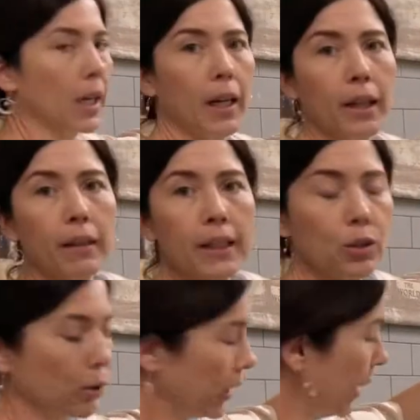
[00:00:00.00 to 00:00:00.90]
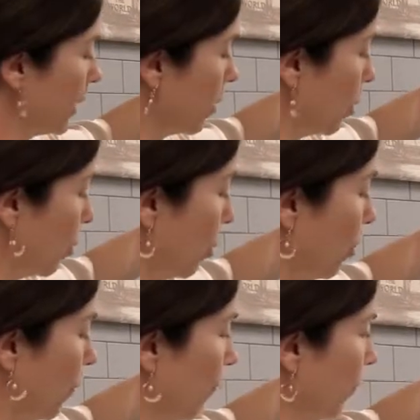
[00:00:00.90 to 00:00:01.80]
that's all it needs to do.
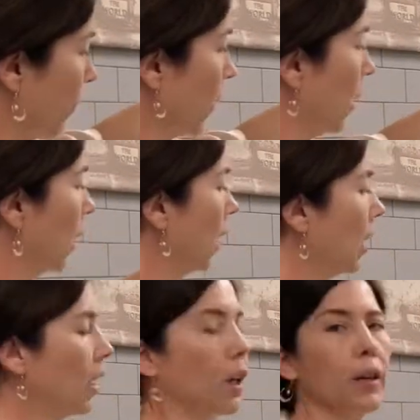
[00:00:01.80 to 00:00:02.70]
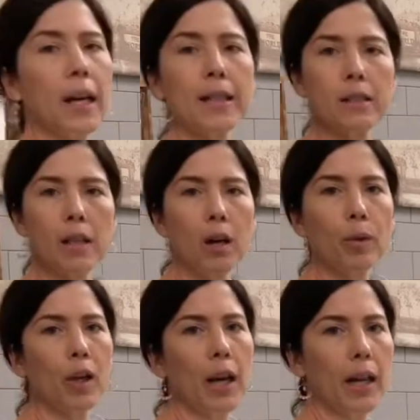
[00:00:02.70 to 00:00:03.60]
Okay, so now I'm
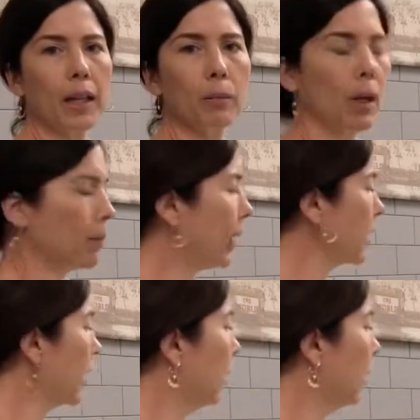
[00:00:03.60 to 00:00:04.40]
going to add in my butter,